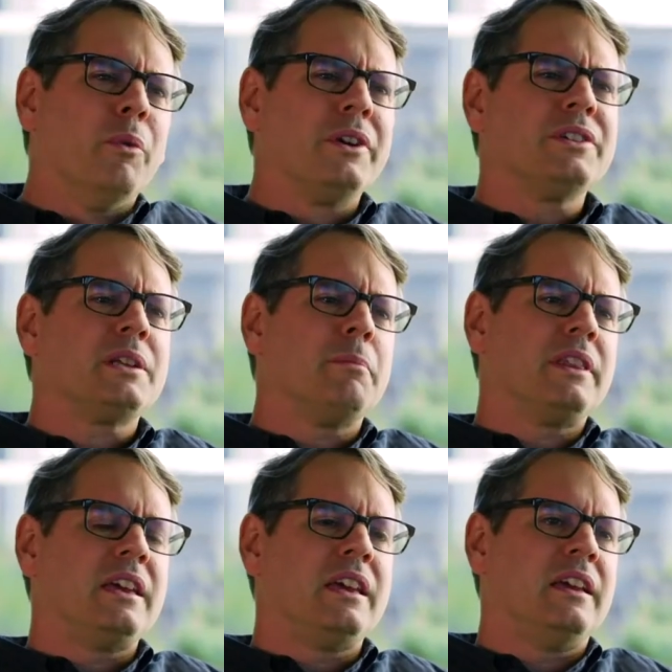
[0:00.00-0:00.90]
what are some
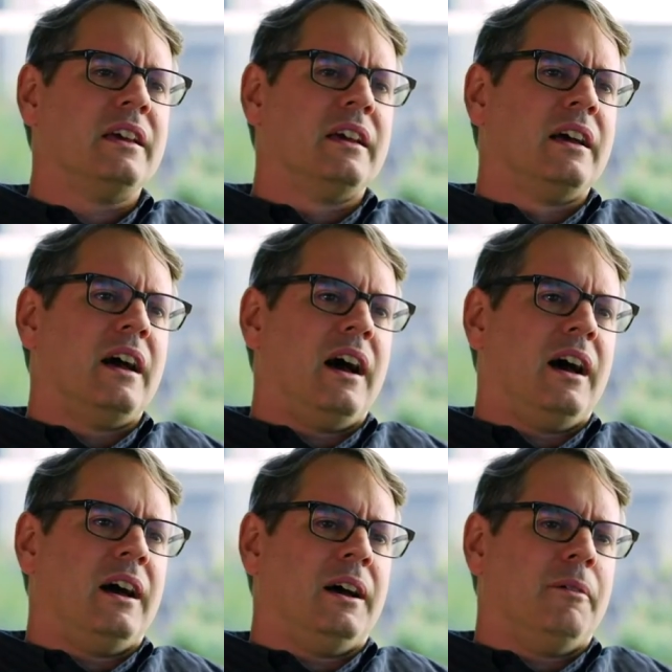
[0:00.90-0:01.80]
of the
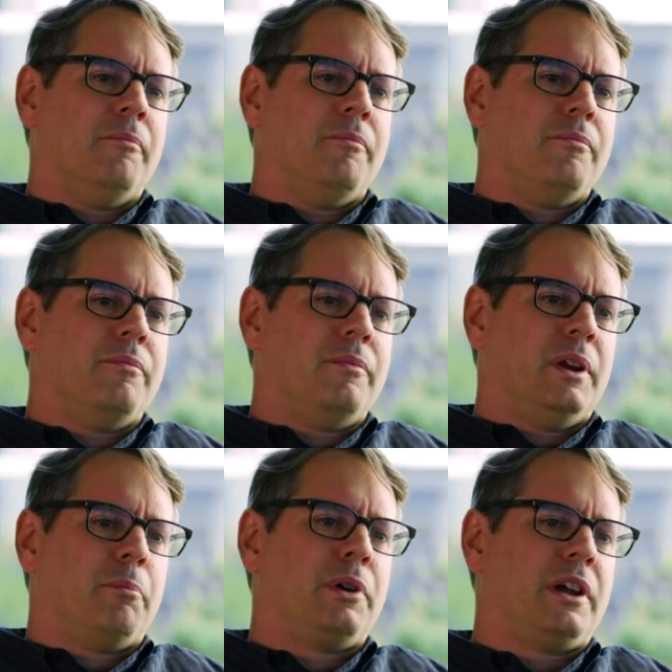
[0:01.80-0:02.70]
um, you
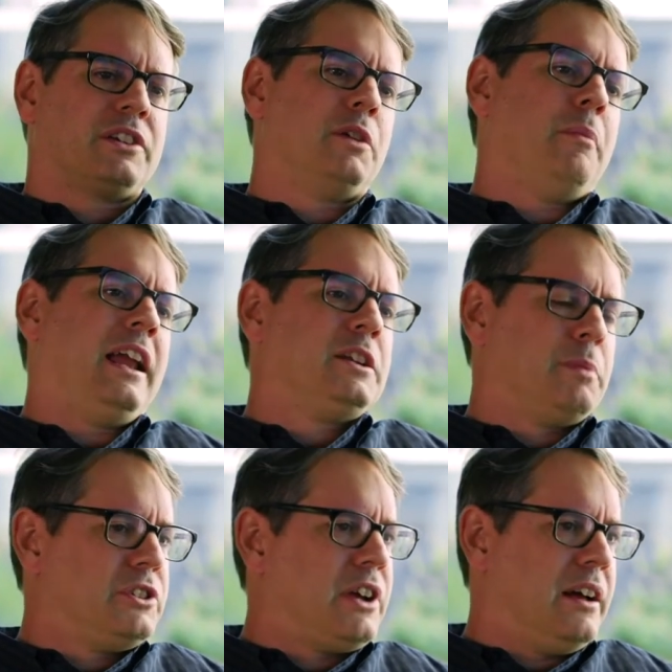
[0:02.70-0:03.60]
know production
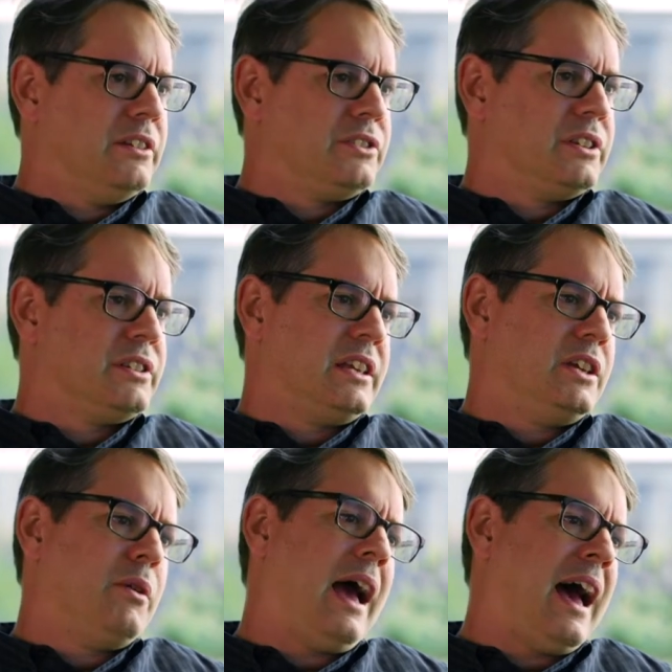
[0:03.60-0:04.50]
management challenges that
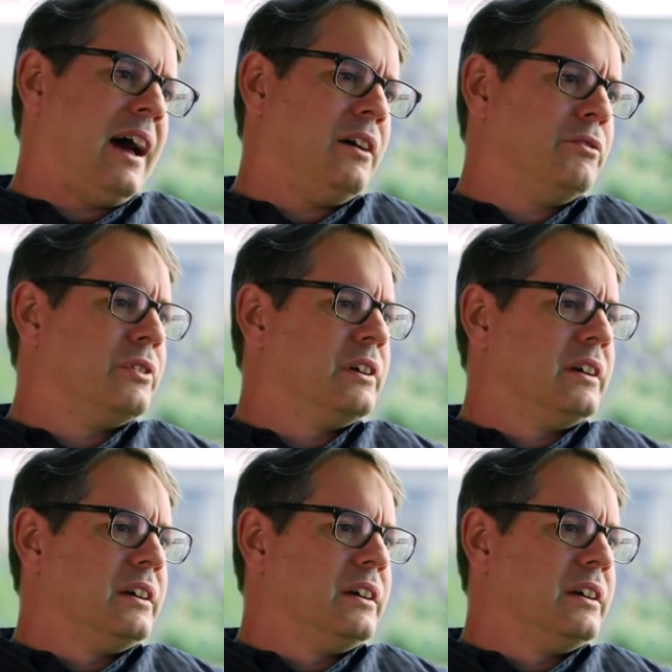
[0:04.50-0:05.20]
you have